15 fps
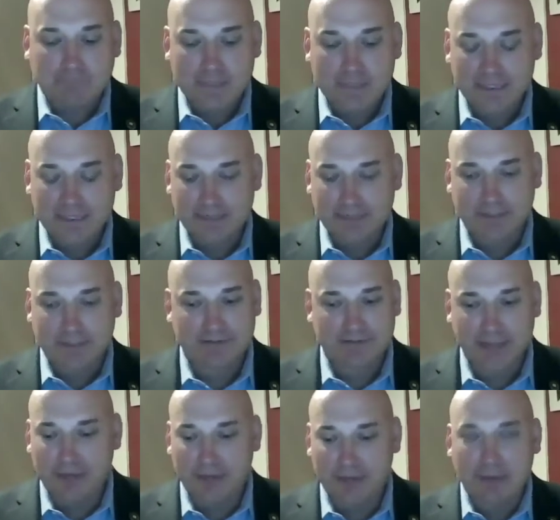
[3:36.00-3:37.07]
But
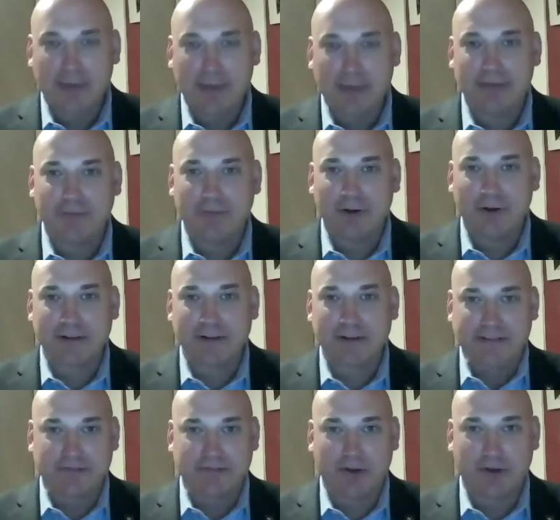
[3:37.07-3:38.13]
my main
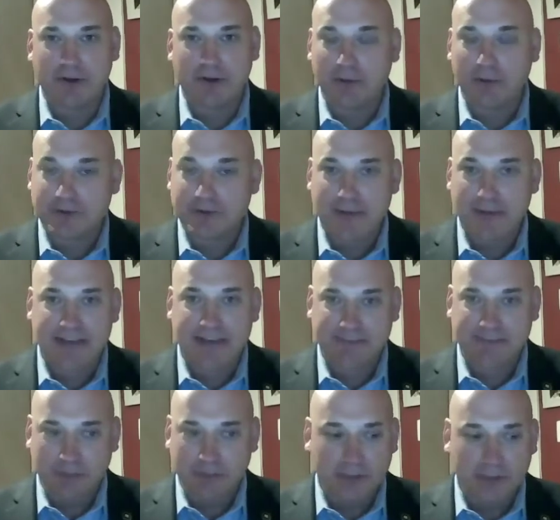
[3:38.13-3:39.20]
focus growing up was
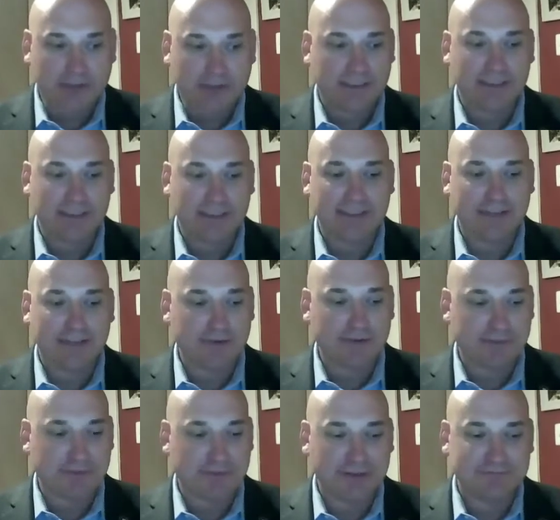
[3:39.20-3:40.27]
basketball. That
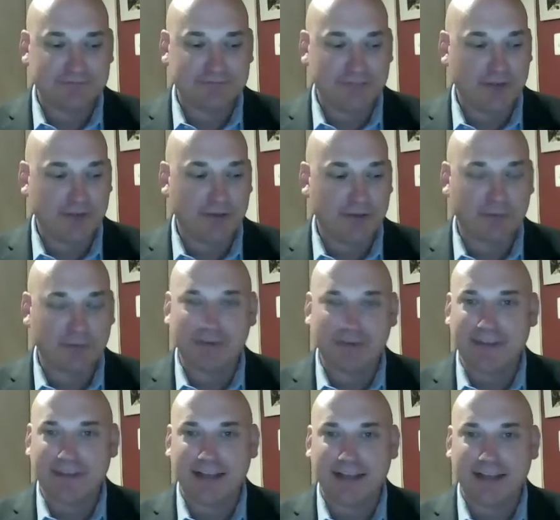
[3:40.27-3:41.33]
was my number one
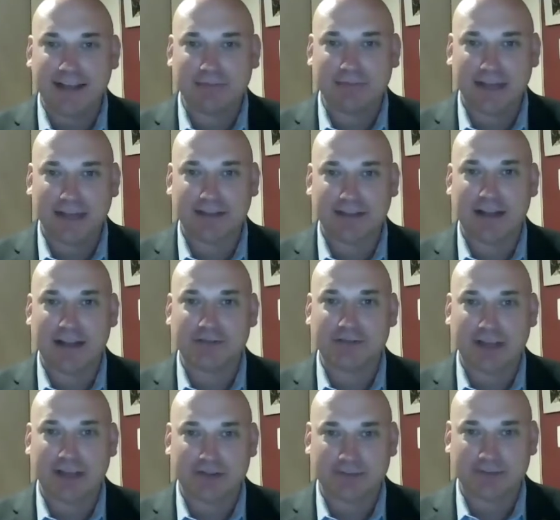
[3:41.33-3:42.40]
thing. I had a college
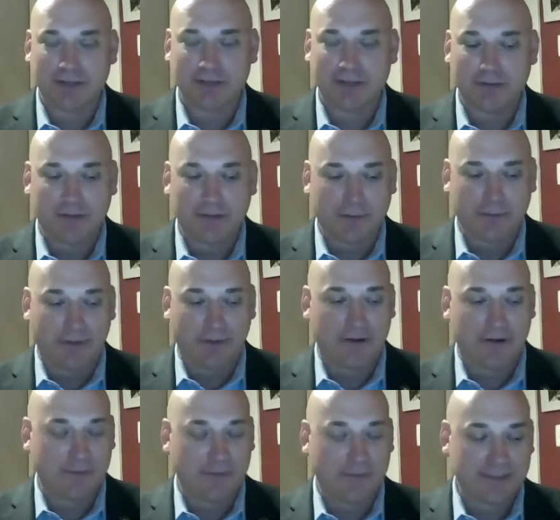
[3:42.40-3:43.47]
scholarship to go play
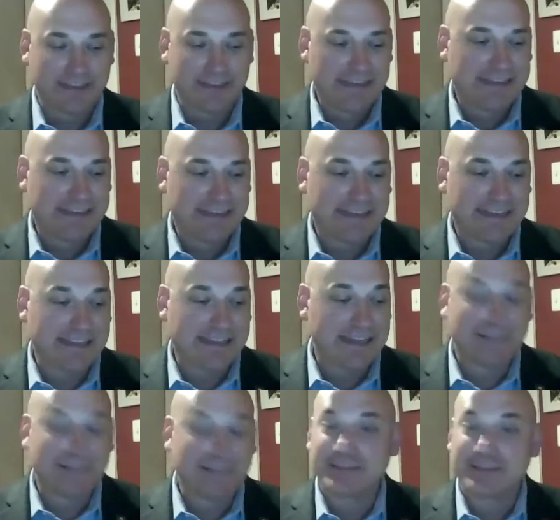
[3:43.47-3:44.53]
ball, but
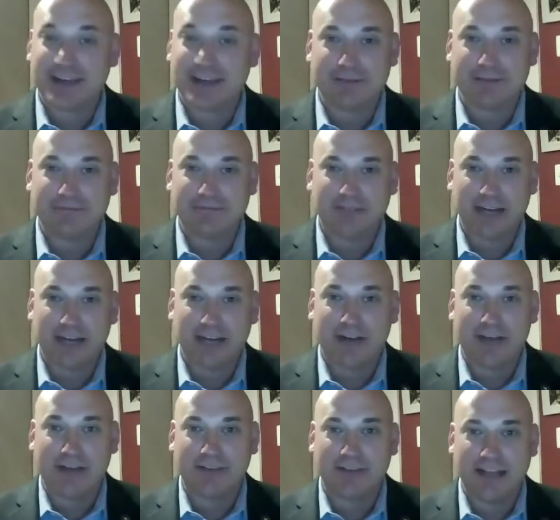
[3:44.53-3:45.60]
just I
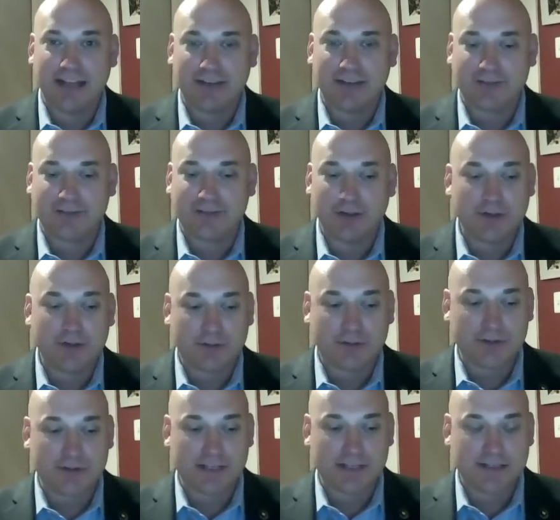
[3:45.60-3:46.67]
gravitated slowly
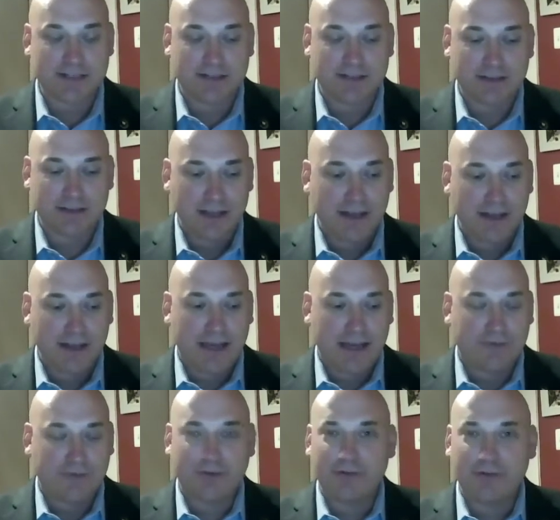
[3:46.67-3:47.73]
towards this. And
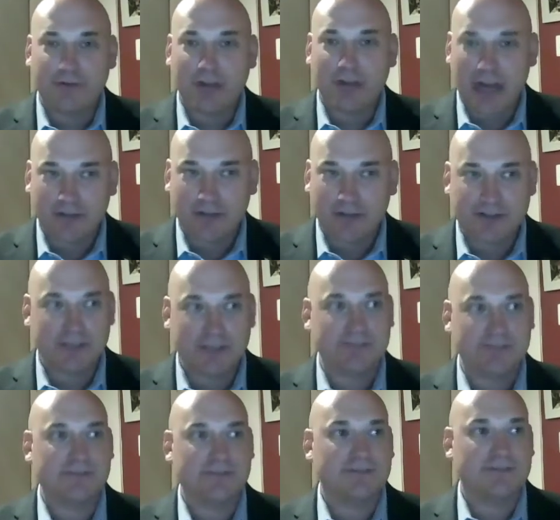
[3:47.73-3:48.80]
after a few
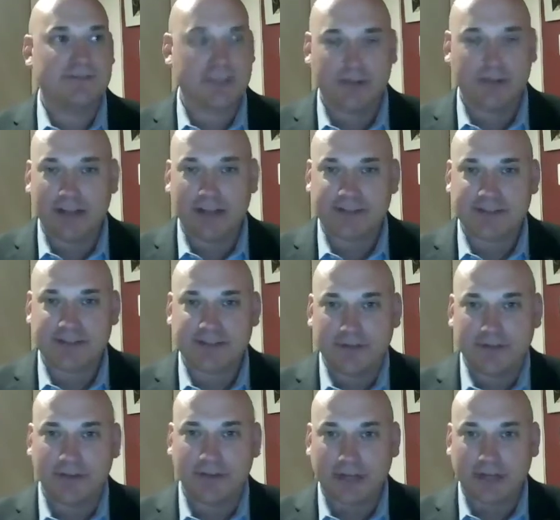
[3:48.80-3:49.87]
colleges and settled outside the
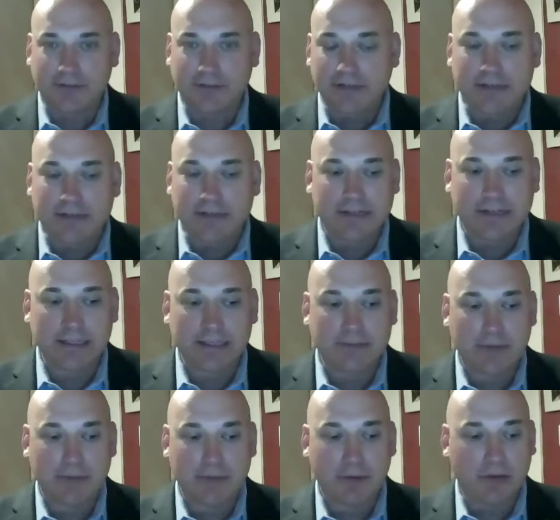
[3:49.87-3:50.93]
Philadelphia area and
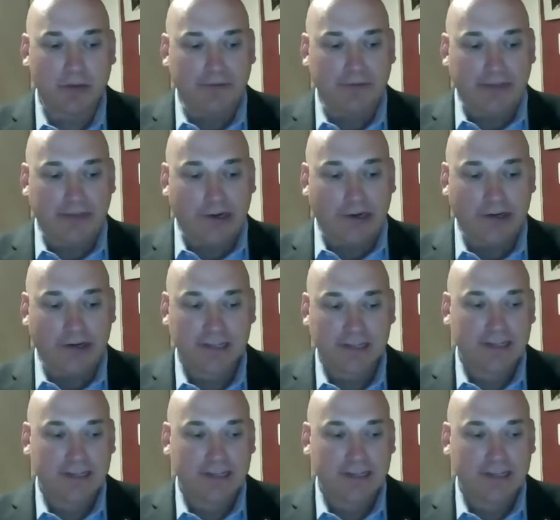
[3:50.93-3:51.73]
met my wife there,